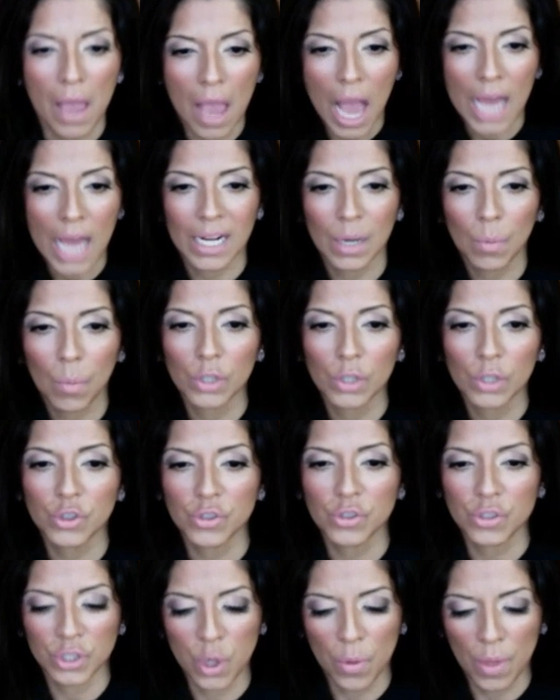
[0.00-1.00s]
And I want you
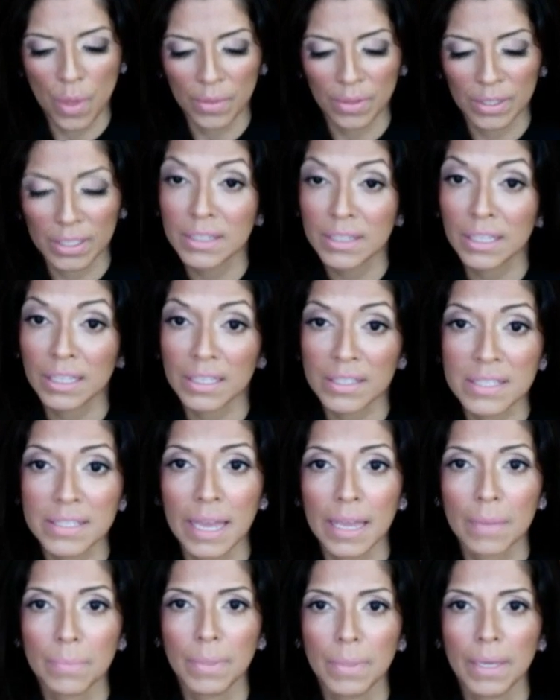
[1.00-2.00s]
to know that the, the
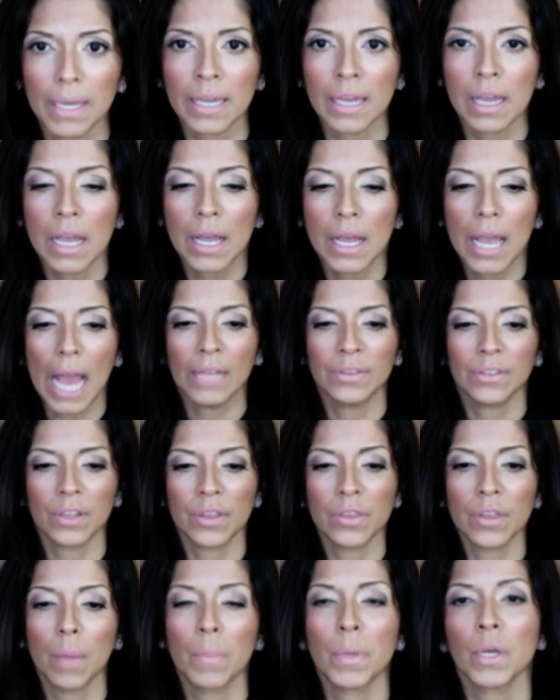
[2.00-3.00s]
escaping and the
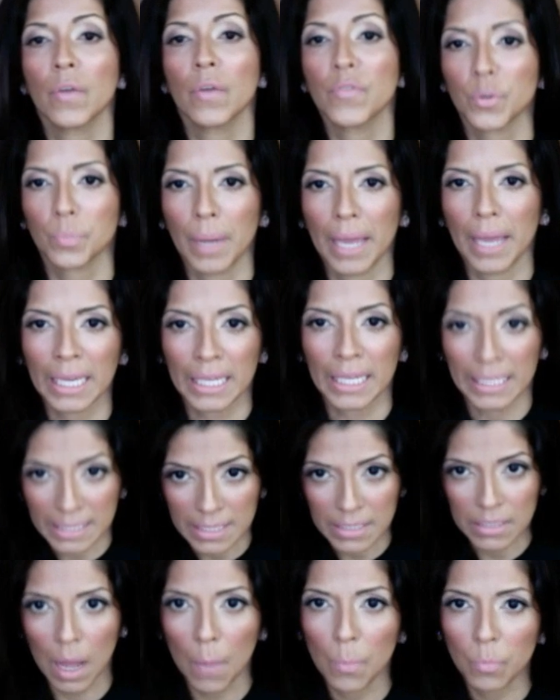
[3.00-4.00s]
numbing of your pain can
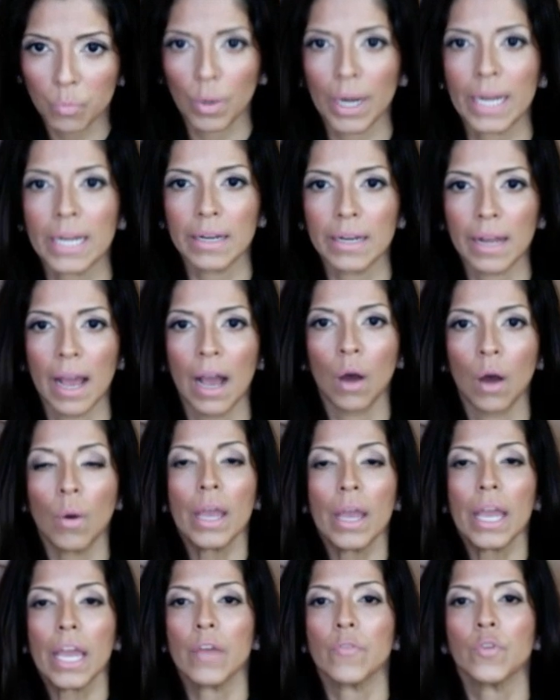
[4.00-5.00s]
stop right now
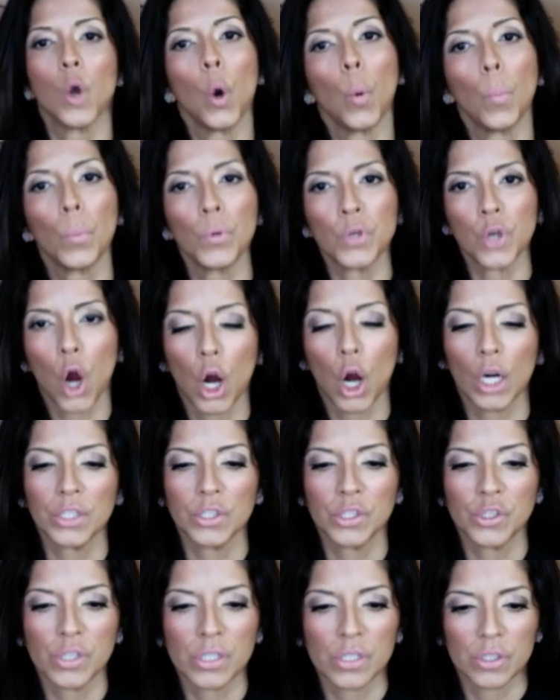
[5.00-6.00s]
if you open your heart to
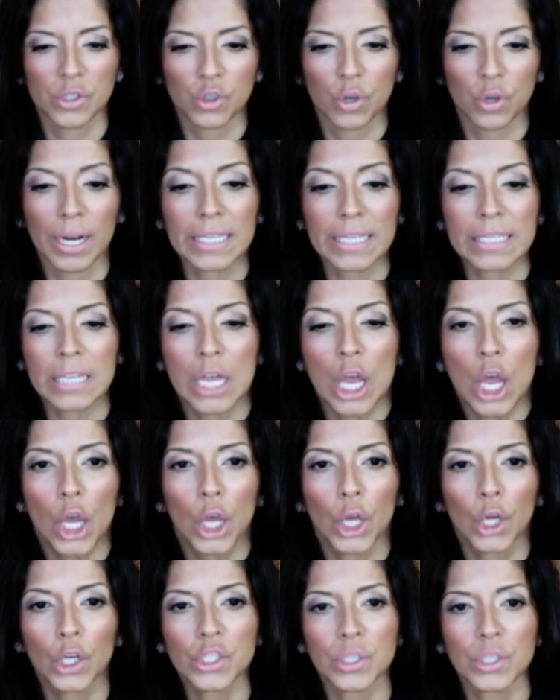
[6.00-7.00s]
Jesus Christ.
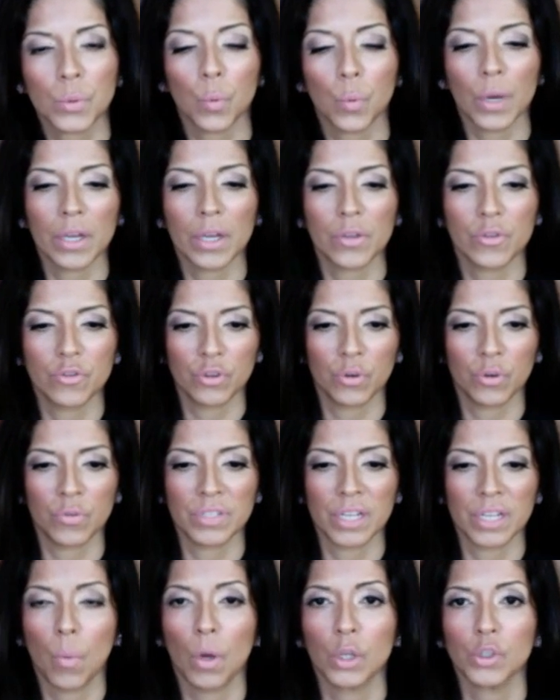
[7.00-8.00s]
Here are some quick truths
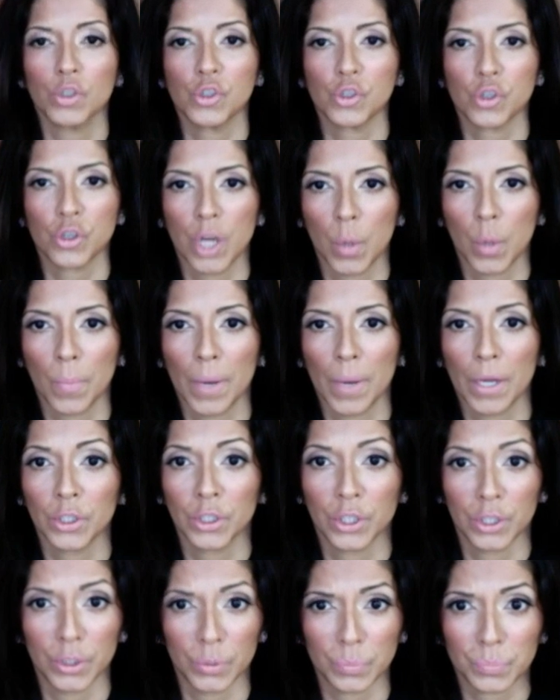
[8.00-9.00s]
that I want you to know about
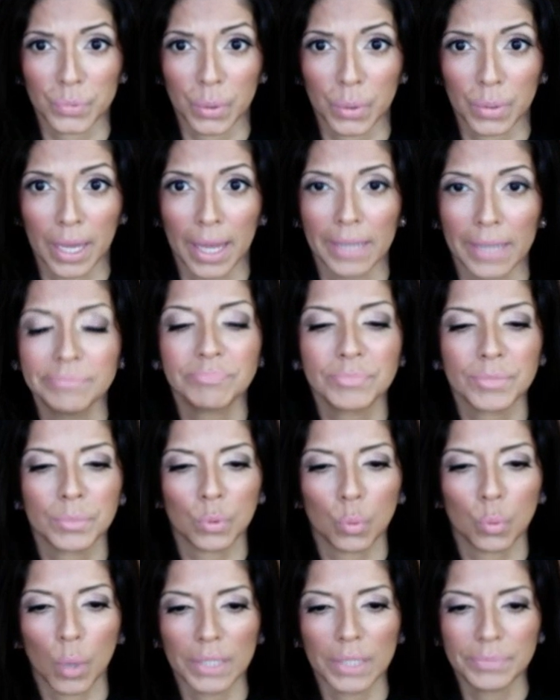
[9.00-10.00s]
you, okay? Number
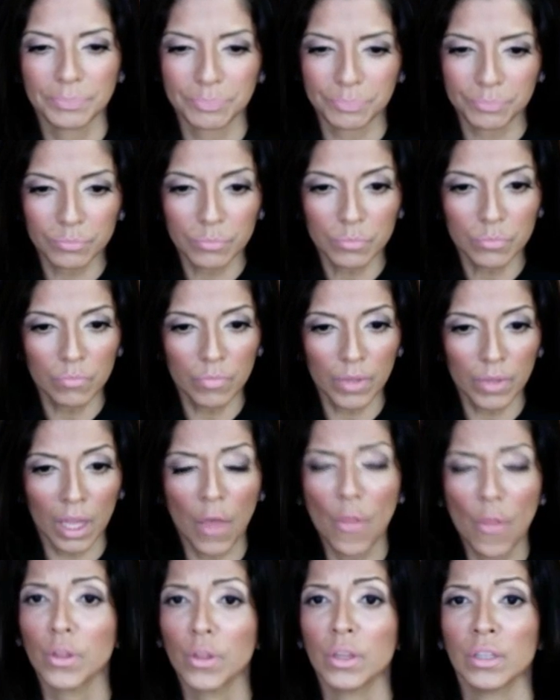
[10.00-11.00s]
one
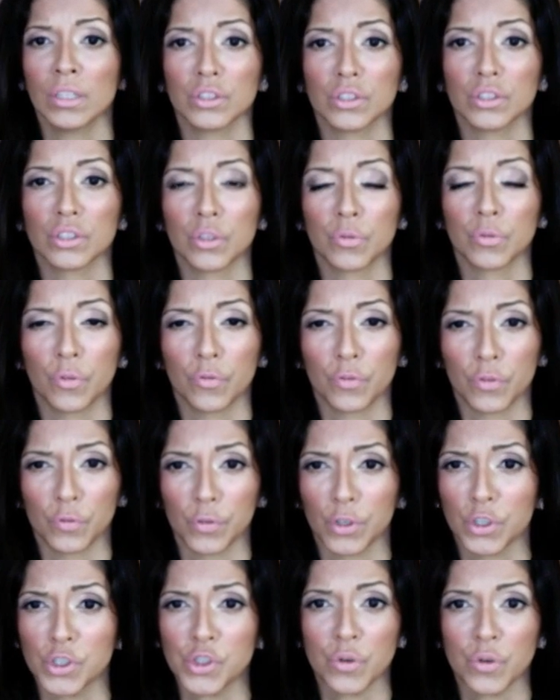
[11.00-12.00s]
no, the
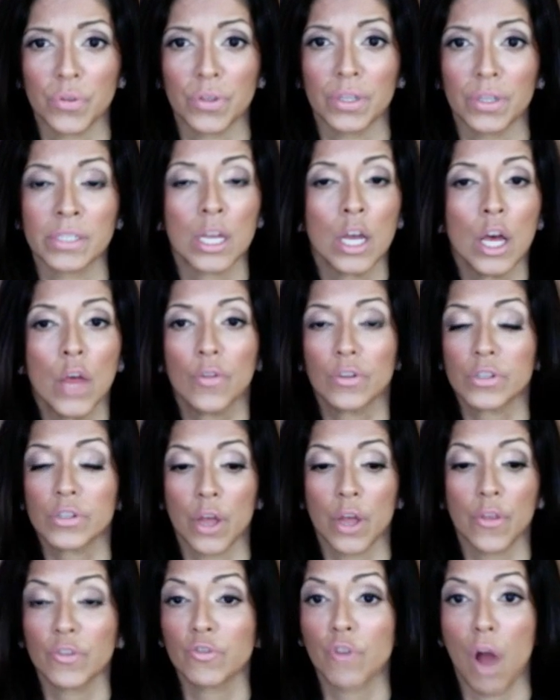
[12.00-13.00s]
first truth is there's
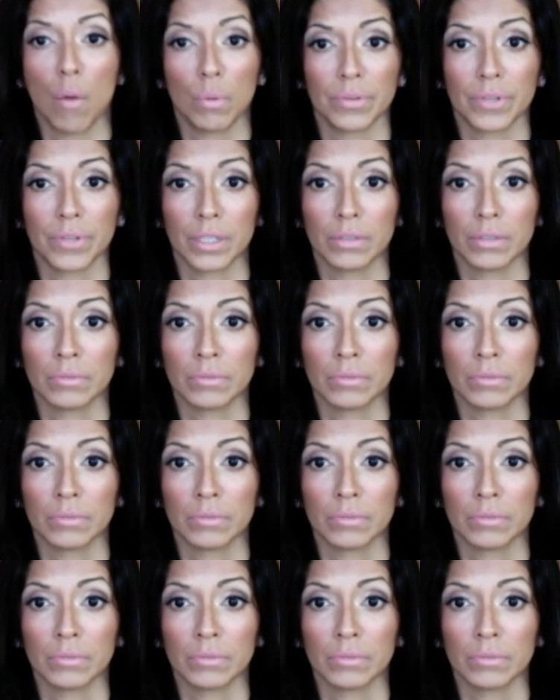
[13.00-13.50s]
nothing wrong with you.